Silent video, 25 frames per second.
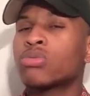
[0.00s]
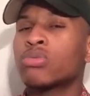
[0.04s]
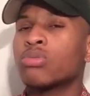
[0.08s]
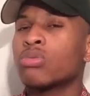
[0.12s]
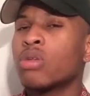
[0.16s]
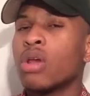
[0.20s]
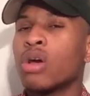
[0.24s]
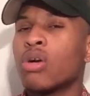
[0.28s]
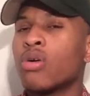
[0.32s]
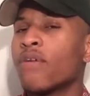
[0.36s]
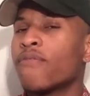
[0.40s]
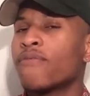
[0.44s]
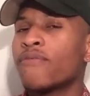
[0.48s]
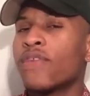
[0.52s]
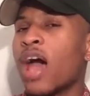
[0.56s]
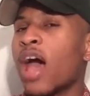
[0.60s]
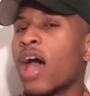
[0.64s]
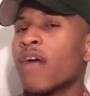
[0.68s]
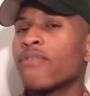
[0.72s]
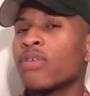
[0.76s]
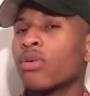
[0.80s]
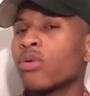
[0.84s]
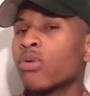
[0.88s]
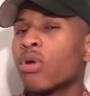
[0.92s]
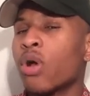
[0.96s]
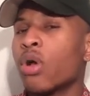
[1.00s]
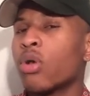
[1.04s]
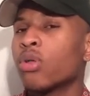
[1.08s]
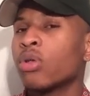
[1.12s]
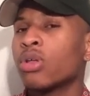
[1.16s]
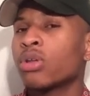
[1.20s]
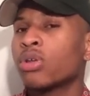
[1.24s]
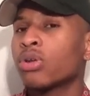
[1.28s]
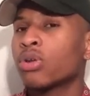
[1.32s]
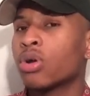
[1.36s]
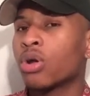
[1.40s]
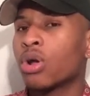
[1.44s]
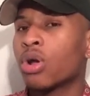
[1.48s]
a 5-year-old
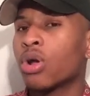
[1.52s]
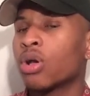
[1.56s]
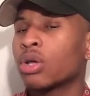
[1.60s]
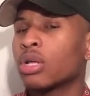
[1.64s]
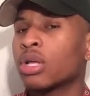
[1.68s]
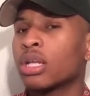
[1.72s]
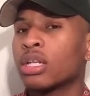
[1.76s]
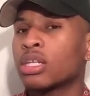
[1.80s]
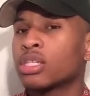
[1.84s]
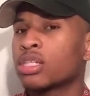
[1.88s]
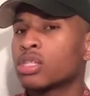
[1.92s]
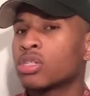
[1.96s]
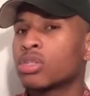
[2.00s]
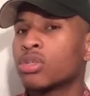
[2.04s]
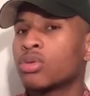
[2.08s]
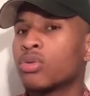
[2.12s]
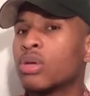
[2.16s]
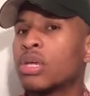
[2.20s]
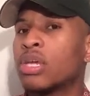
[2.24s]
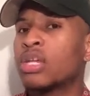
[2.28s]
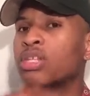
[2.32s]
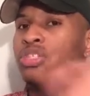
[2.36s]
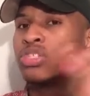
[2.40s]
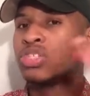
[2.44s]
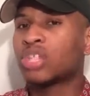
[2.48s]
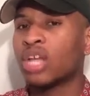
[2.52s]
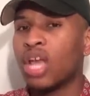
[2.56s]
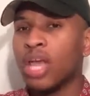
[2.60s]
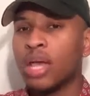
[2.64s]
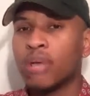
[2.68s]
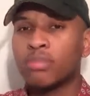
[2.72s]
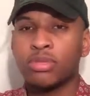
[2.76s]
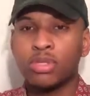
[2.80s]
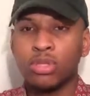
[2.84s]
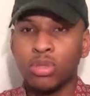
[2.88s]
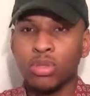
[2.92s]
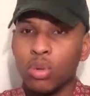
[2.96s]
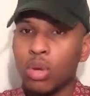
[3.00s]
little girl can listen to it and
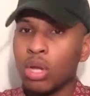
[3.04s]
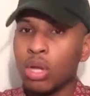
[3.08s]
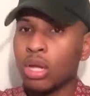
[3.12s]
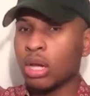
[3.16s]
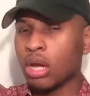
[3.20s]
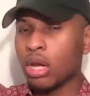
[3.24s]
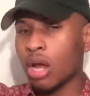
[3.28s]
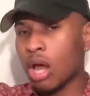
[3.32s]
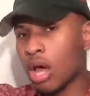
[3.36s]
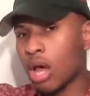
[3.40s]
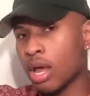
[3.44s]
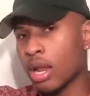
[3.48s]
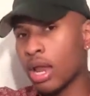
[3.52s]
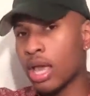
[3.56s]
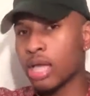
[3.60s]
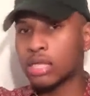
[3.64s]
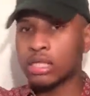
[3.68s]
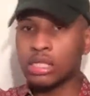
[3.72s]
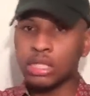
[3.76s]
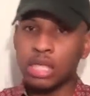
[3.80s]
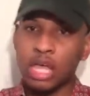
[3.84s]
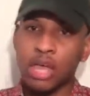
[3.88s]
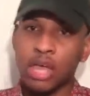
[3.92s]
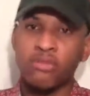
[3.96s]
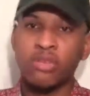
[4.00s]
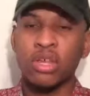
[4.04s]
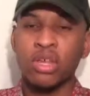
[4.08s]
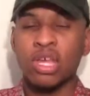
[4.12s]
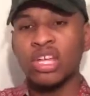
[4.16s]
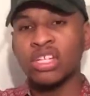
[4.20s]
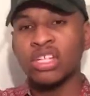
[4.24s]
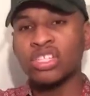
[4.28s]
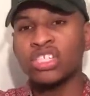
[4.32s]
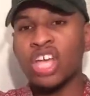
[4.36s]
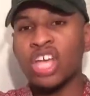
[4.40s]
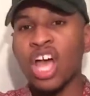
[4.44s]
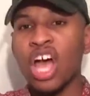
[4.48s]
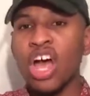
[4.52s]
jam to it and all that stuff.
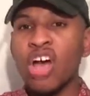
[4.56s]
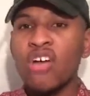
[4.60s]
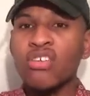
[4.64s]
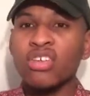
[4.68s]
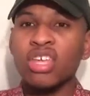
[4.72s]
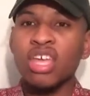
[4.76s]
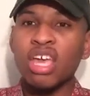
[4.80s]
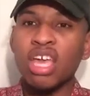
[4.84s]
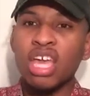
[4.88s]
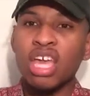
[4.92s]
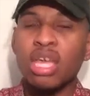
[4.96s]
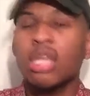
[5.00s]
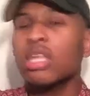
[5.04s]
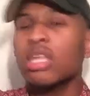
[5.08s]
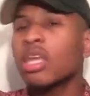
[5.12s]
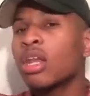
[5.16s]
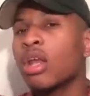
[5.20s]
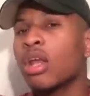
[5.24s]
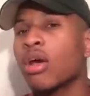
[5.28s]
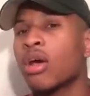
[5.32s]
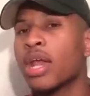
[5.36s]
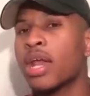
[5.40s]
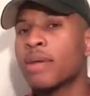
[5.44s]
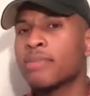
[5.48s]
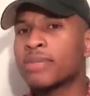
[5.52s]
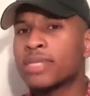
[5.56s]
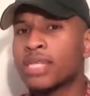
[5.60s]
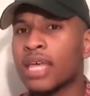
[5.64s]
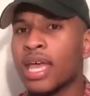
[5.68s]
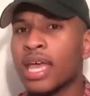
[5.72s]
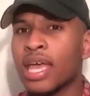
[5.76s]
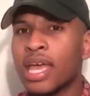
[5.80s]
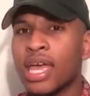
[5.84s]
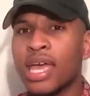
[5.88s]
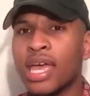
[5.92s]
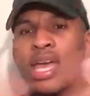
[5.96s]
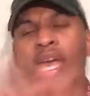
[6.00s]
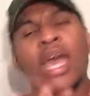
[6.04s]
Chunky, you know what I'm
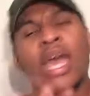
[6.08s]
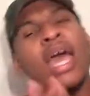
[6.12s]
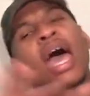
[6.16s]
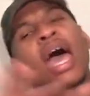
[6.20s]
saying?